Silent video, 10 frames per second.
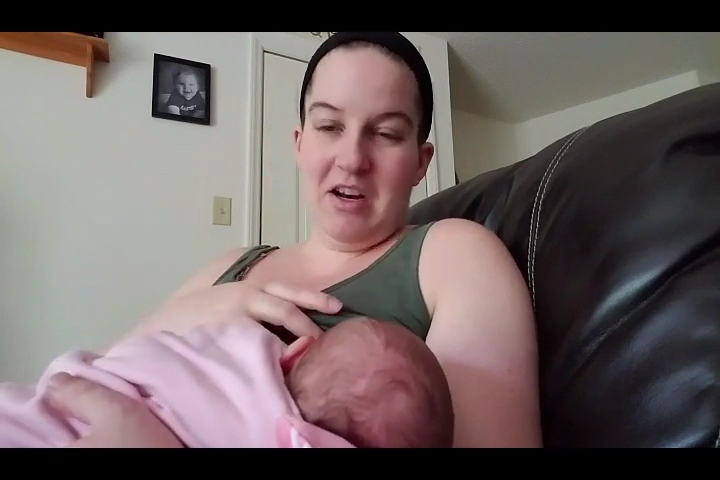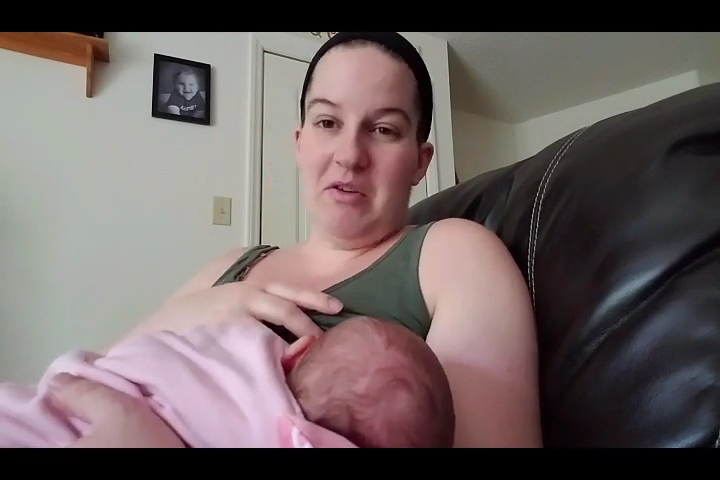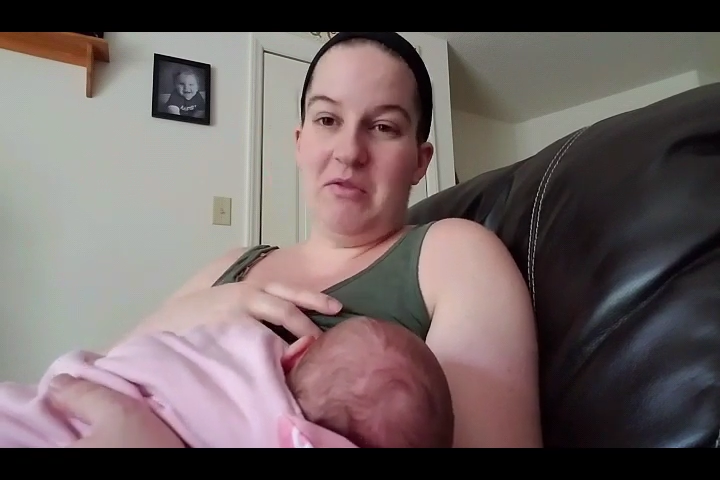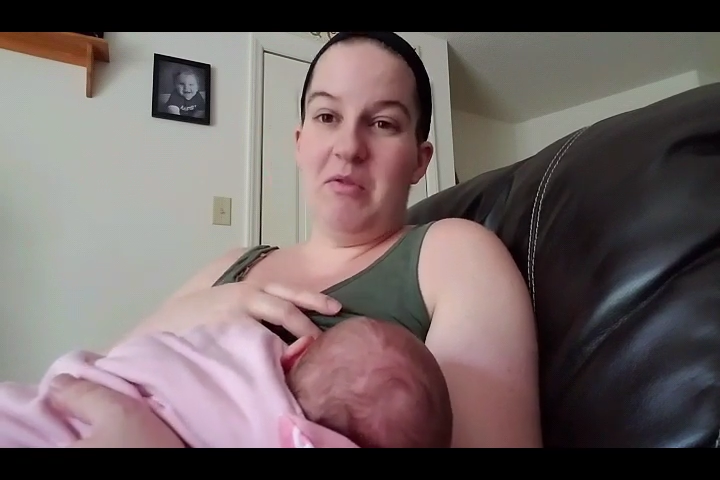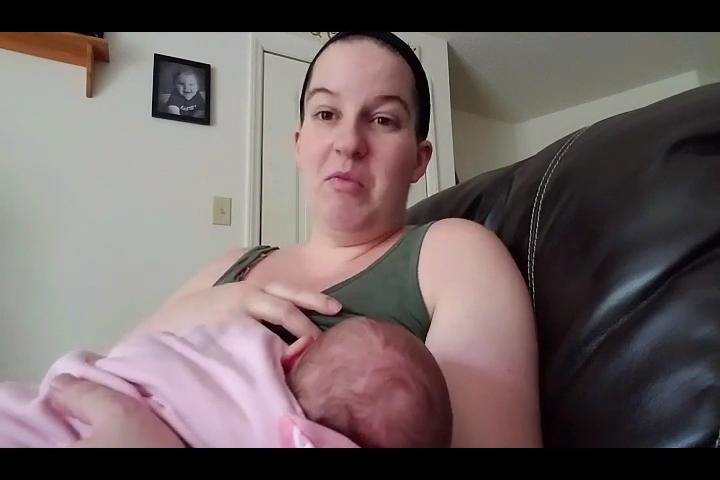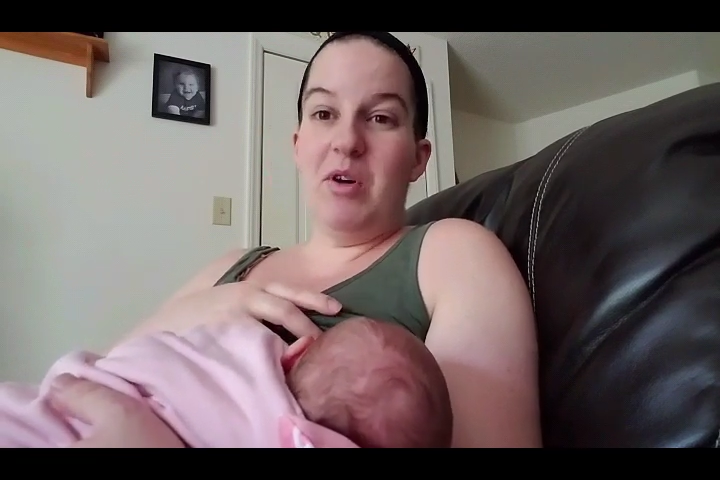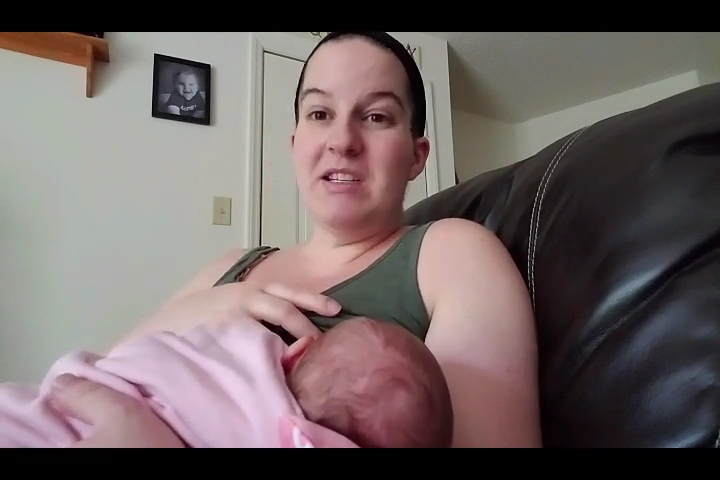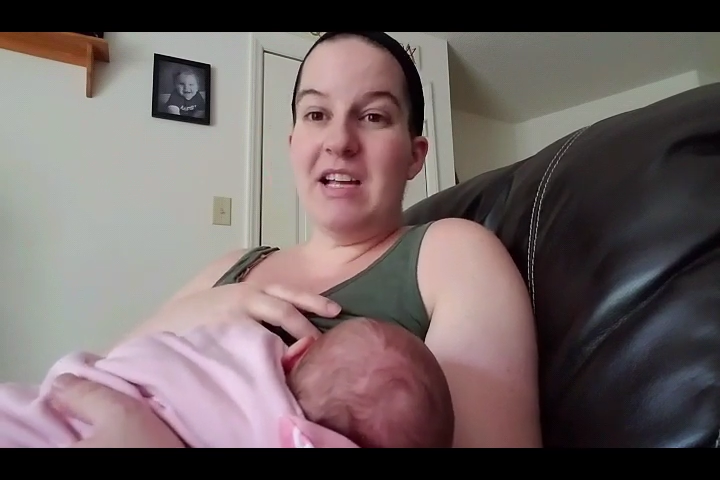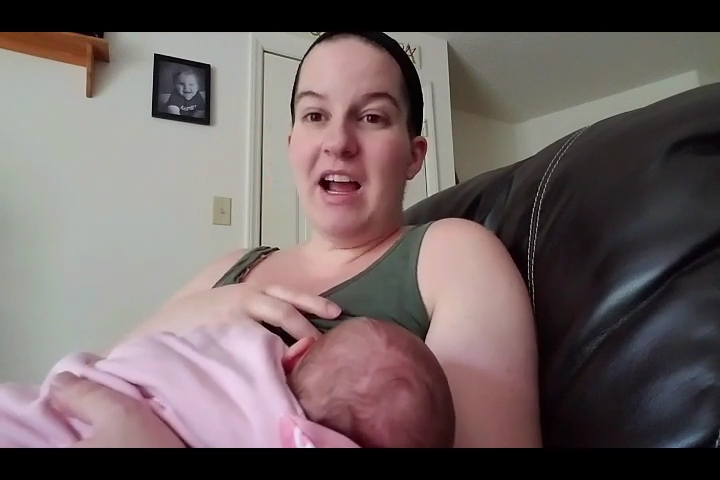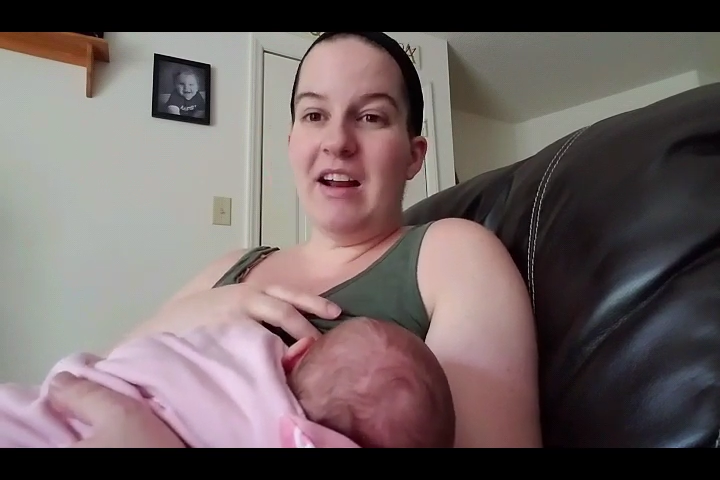you know, the
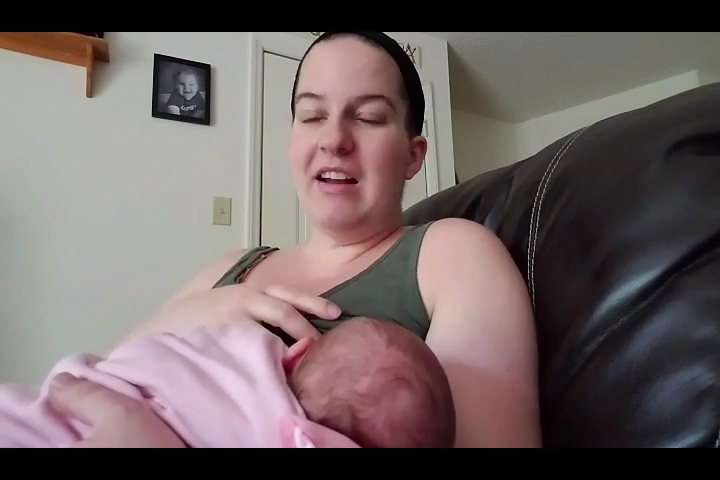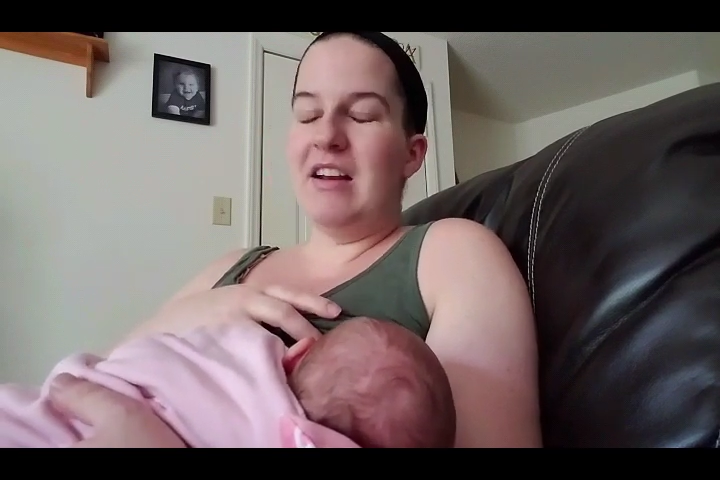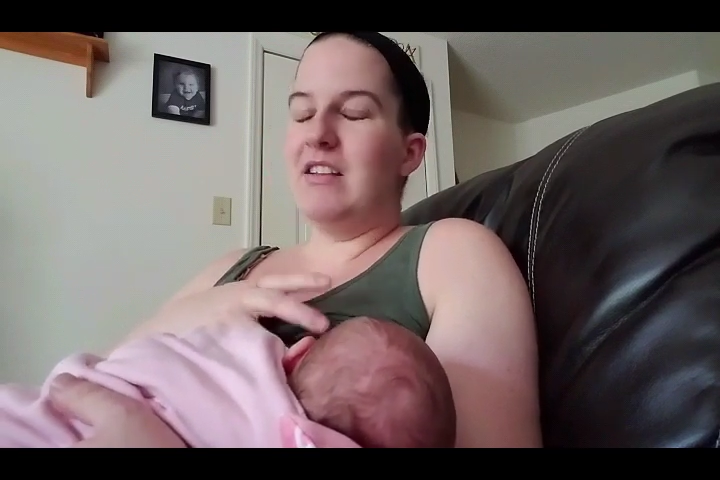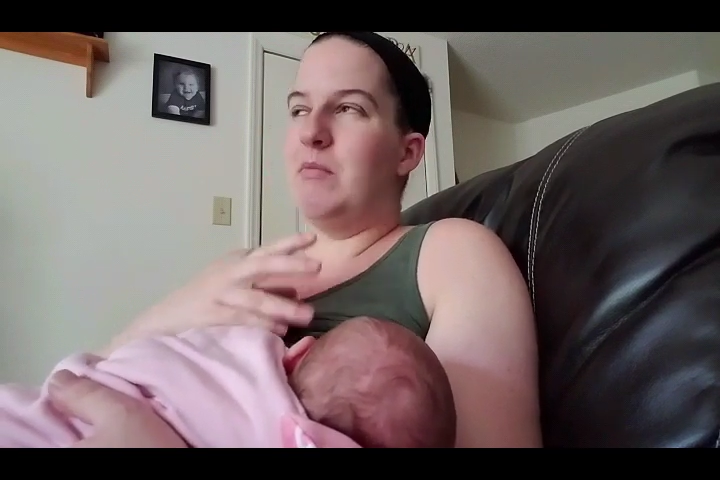boys had it?